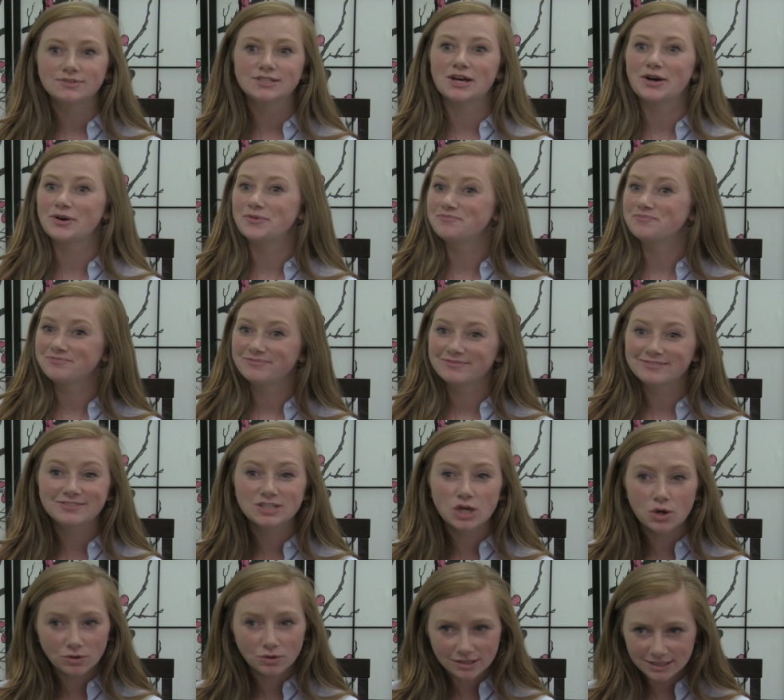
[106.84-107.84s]
So
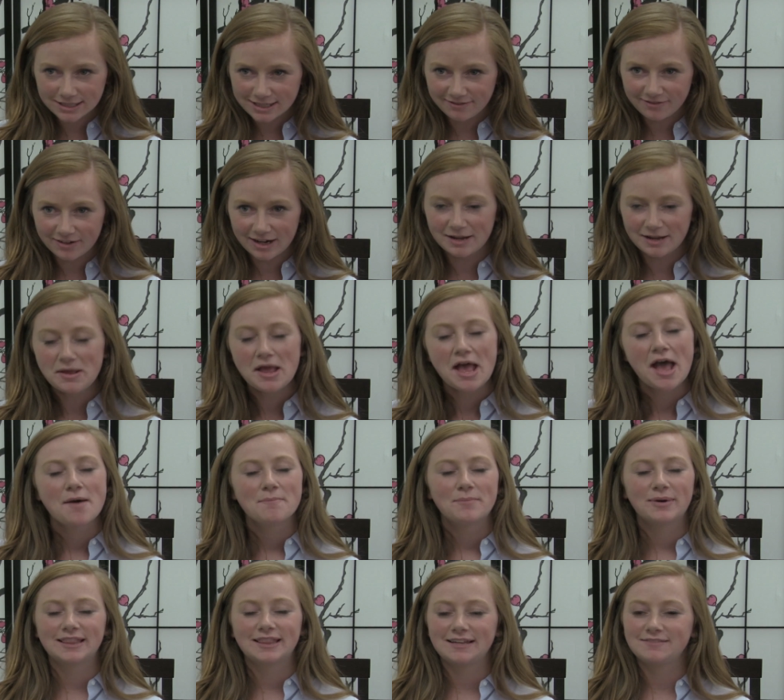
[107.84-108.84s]
totally different,
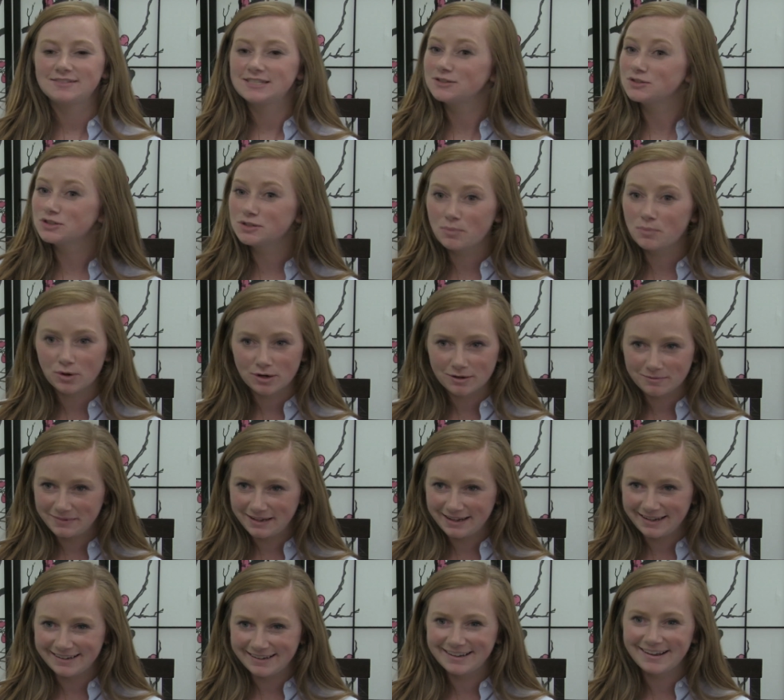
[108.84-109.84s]
but they've still supported
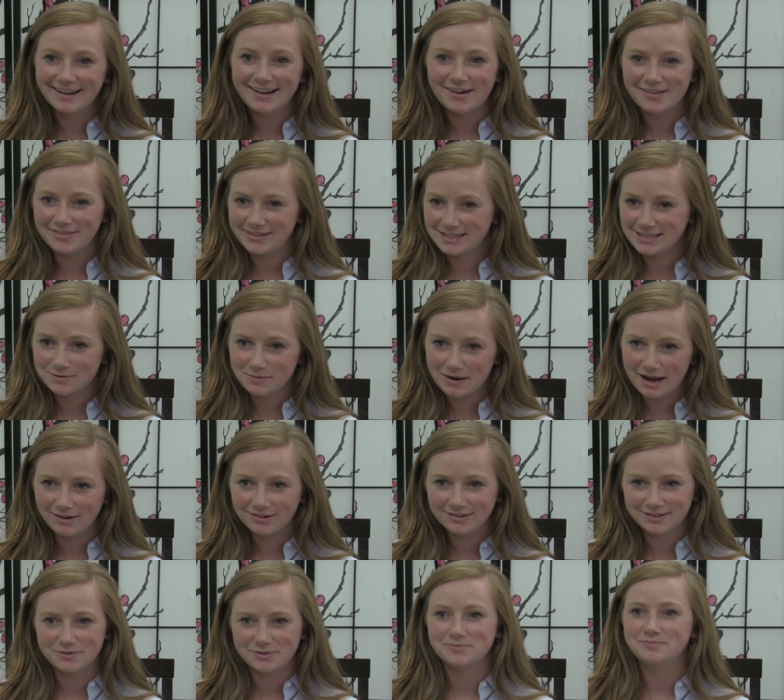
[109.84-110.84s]
me on this
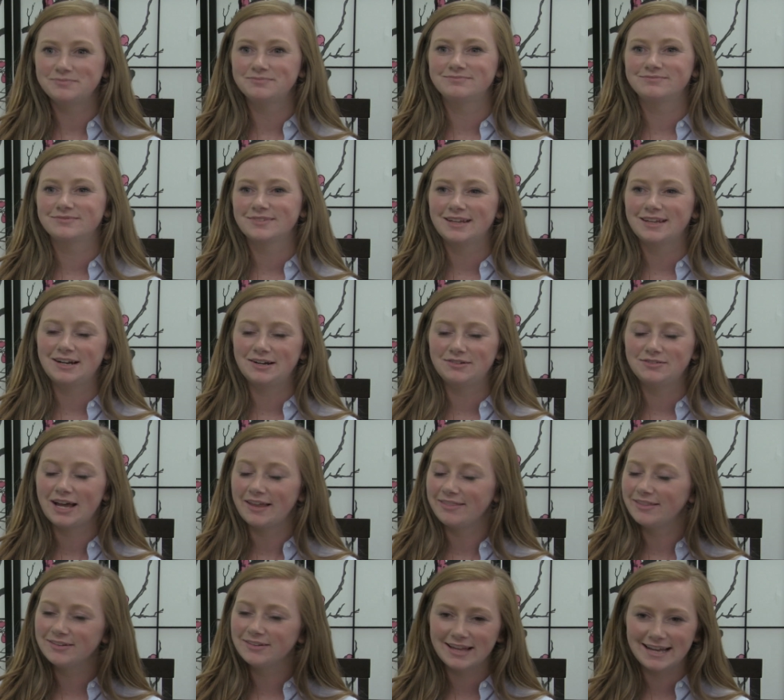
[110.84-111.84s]
route, you know,
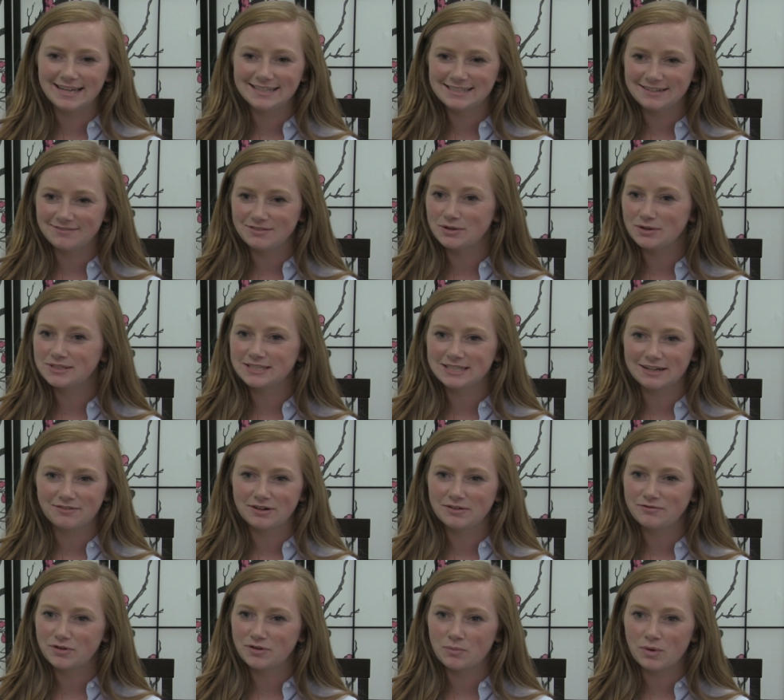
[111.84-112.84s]
nonetheless, even though it's
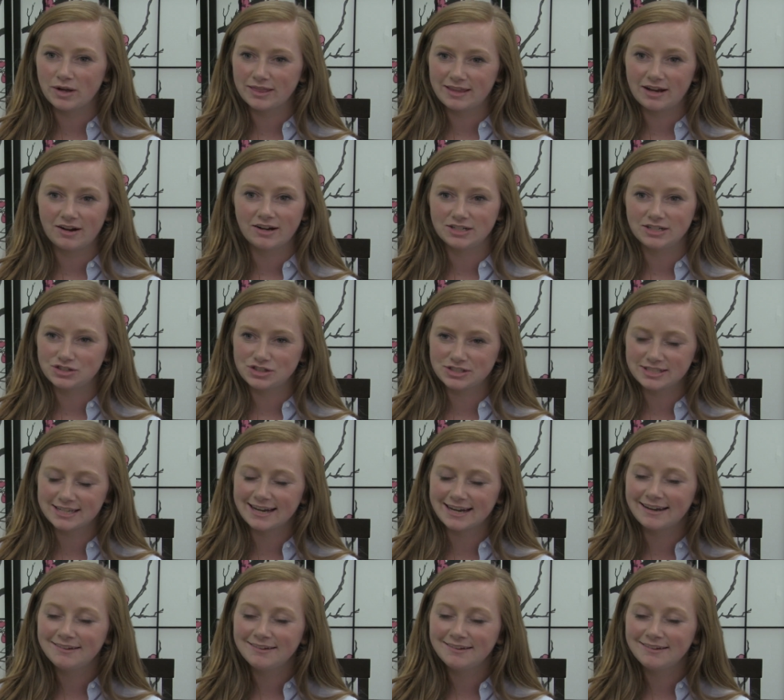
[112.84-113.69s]
different from what they're interested